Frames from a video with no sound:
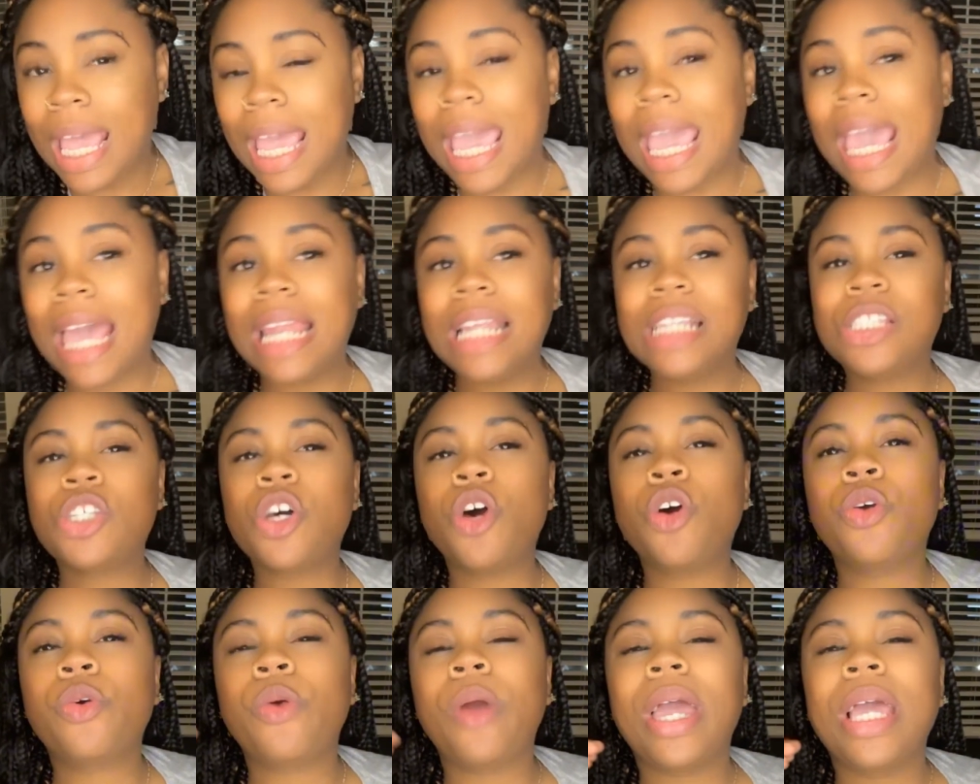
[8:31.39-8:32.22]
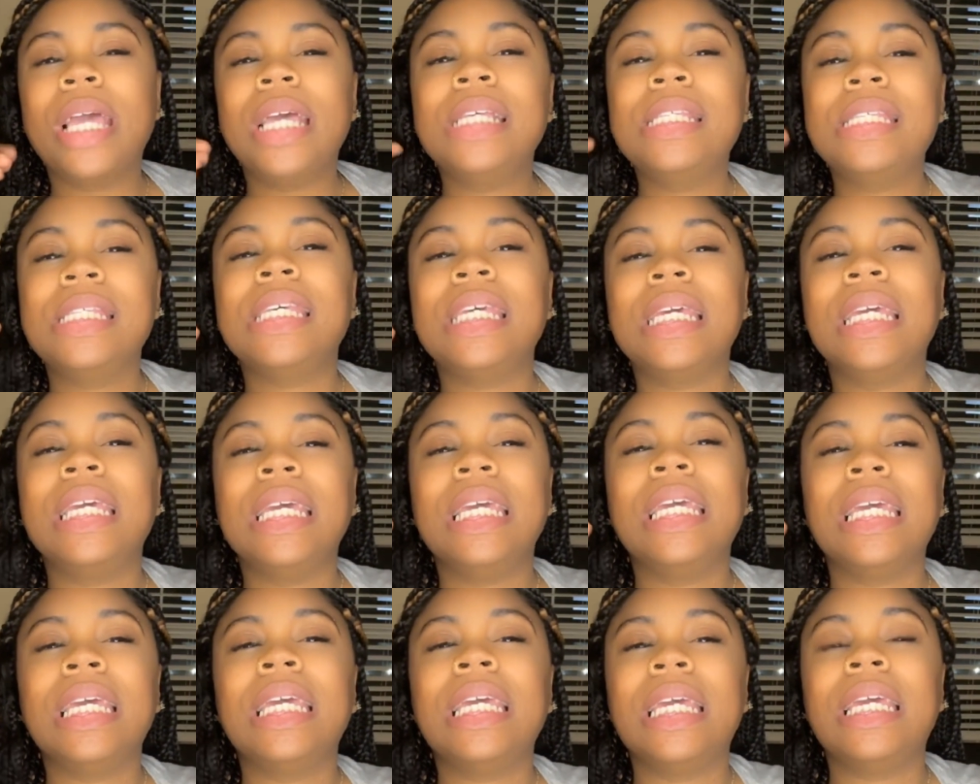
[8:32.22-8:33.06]
It is so
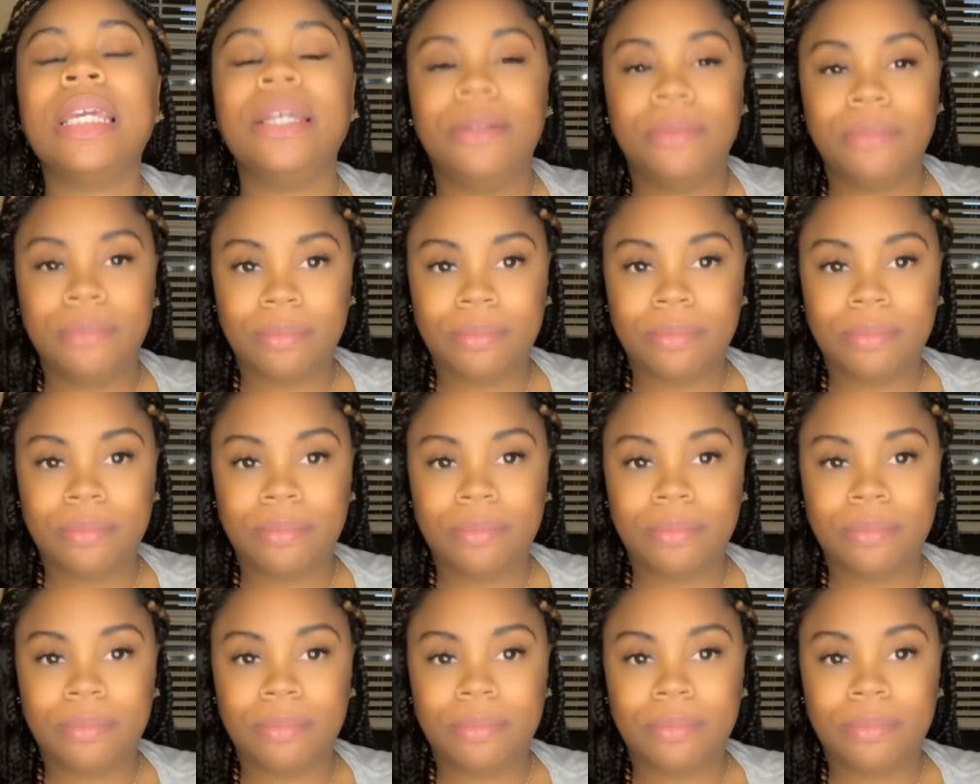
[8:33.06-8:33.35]
crazy.